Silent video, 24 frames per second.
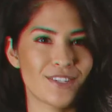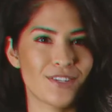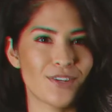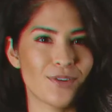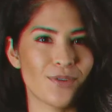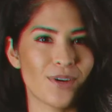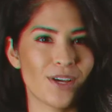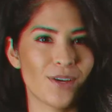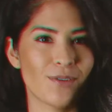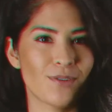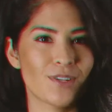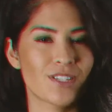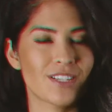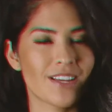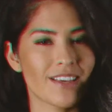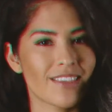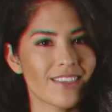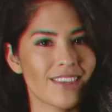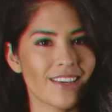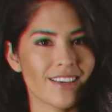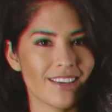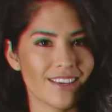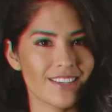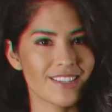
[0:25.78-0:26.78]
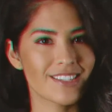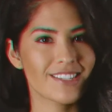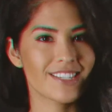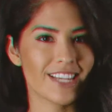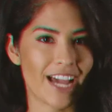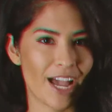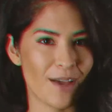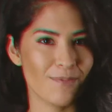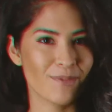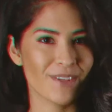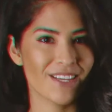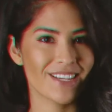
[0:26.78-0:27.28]
to it, which I think is
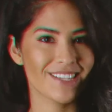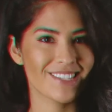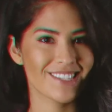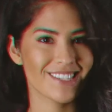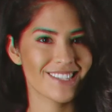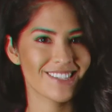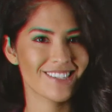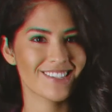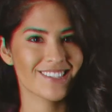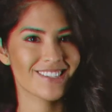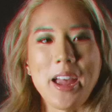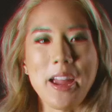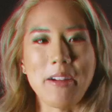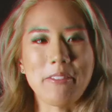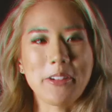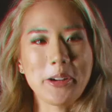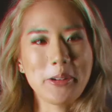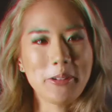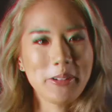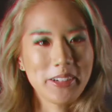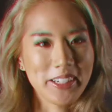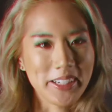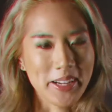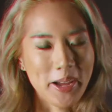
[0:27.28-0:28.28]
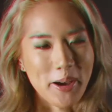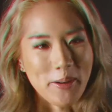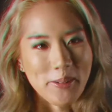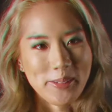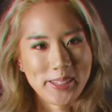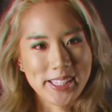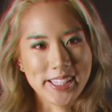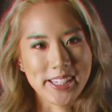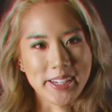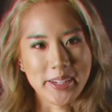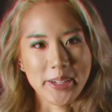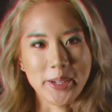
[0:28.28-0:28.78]
timeless everyone
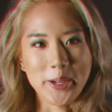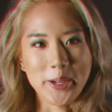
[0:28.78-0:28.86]
knows the